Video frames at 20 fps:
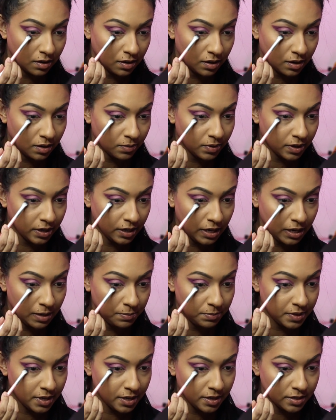And I want to
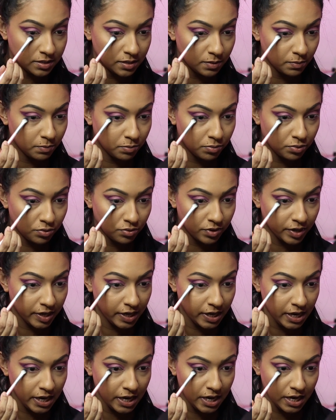keep this
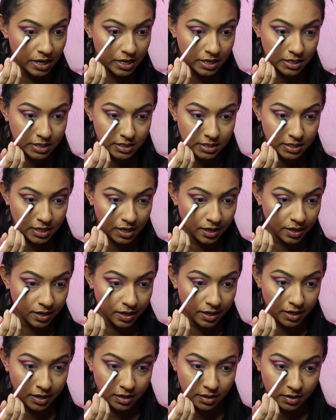pretty
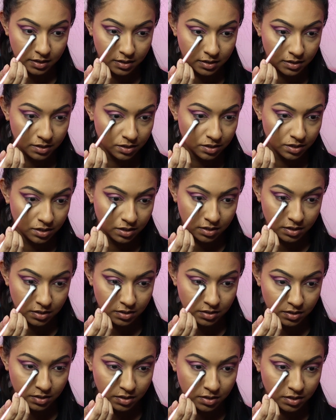tight
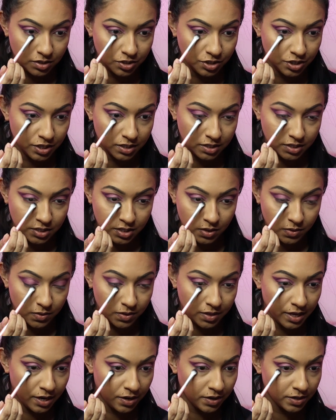just so
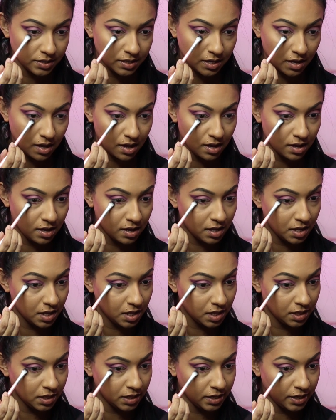there's a
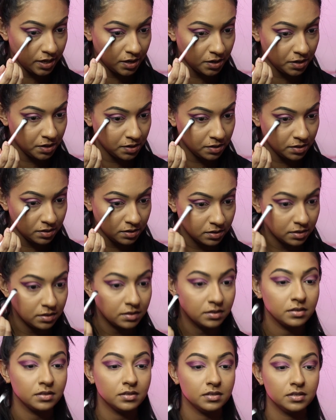clear
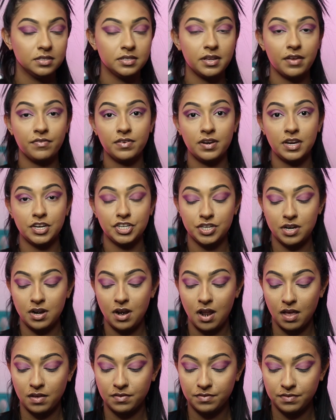
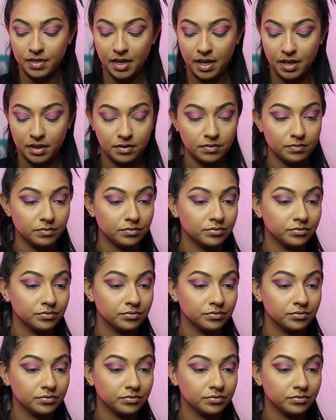definition of that.